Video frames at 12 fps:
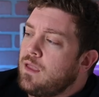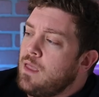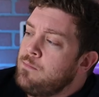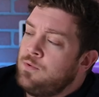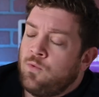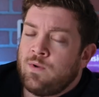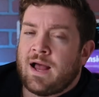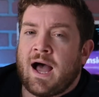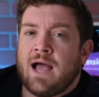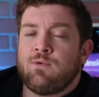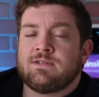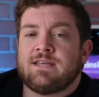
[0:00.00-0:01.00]
But what
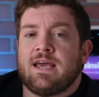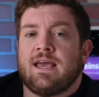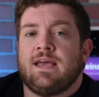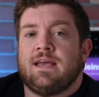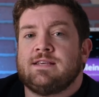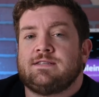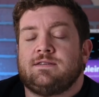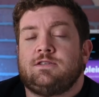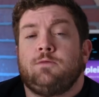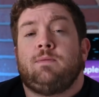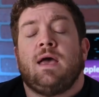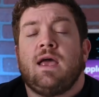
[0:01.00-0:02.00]
I would say is
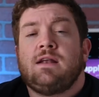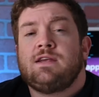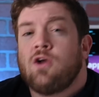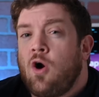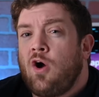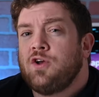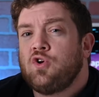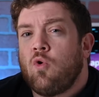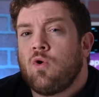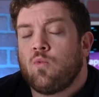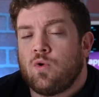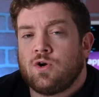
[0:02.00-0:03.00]
depending on
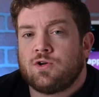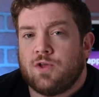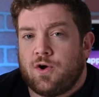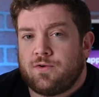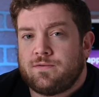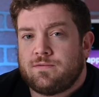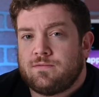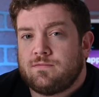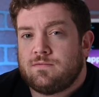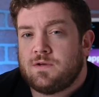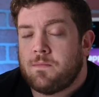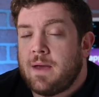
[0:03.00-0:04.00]
your workload,
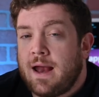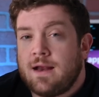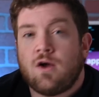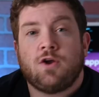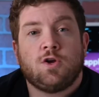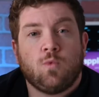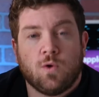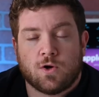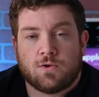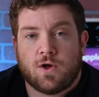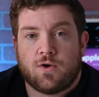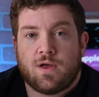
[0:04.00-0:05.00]
depending on your
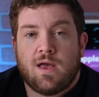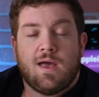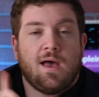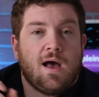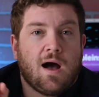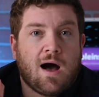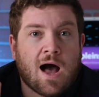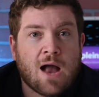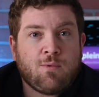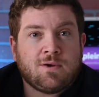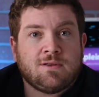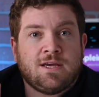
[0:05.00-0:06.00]
workload, I
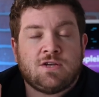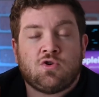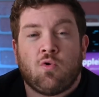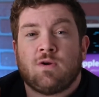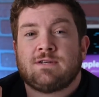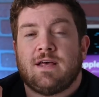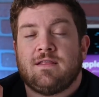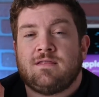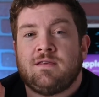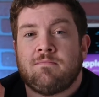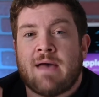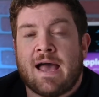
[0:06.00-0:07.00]
would lean towards
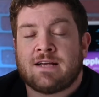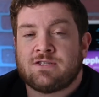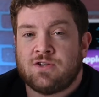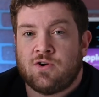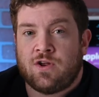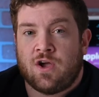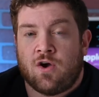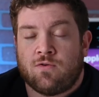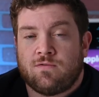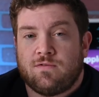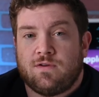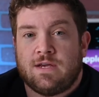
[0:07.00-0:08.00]
the Mac
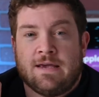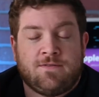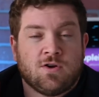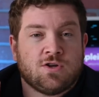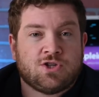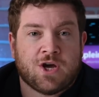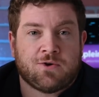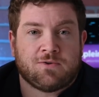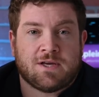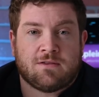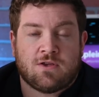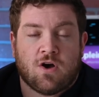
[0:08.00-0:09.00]
Studio if you're
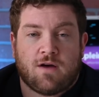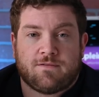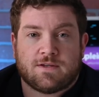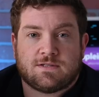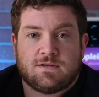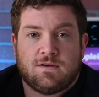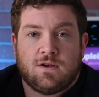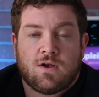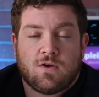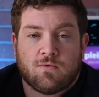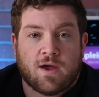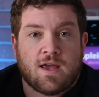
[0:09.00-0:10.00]
generally in the office,
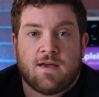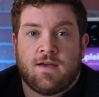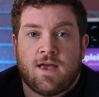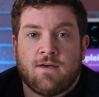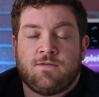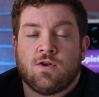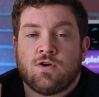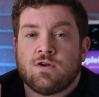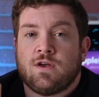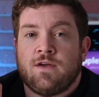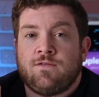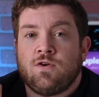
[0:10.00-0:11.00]
right? If
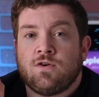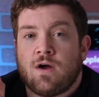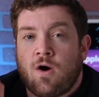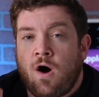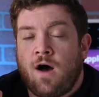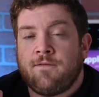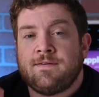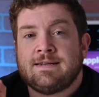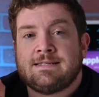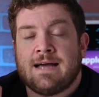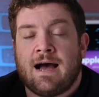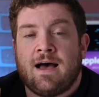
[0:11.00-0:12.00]
you're if you're often
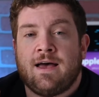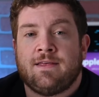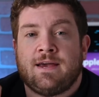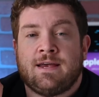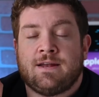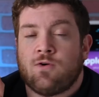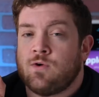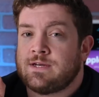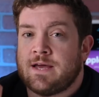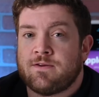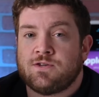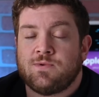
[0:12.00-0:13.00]
tied or
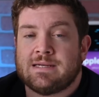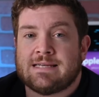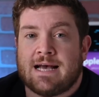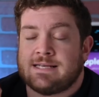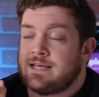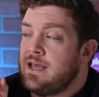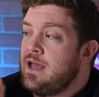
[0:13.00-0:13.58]
tethered to a desk,